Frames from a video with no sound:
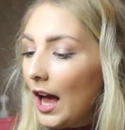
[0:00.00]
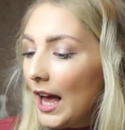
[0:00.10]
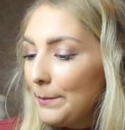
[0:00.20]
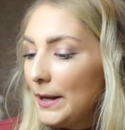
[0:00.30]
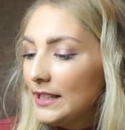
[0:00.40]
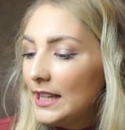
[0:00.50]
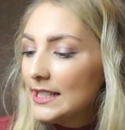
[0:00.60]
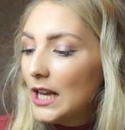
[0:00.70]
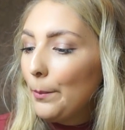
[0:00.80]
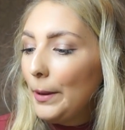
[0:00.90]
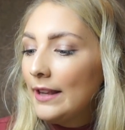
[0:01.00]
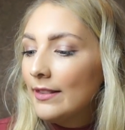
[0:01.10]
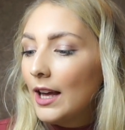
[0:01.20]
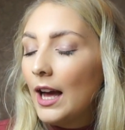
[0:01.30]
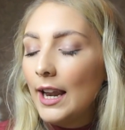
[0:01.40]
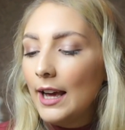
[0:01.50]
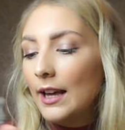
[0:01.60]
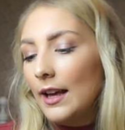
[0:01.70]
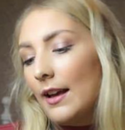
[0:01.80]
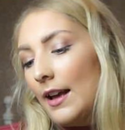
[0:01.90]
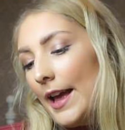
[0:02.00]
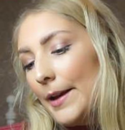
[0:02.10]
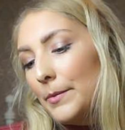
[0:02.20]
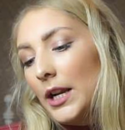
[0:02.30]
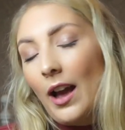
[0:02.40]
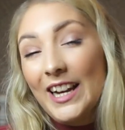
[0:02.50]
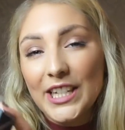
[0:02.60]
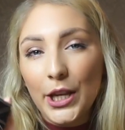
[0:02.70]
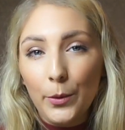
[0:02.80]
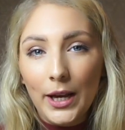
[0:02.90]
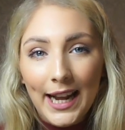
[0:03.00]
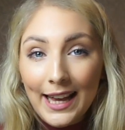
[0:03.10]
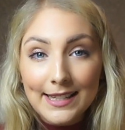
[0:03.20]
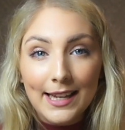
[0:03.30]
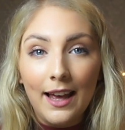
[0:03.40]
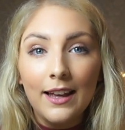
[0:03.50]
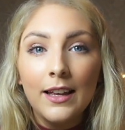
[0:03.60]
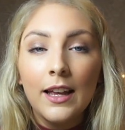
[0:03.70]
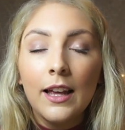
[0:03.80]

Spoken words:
I picked this up in the colour Light to Alaska.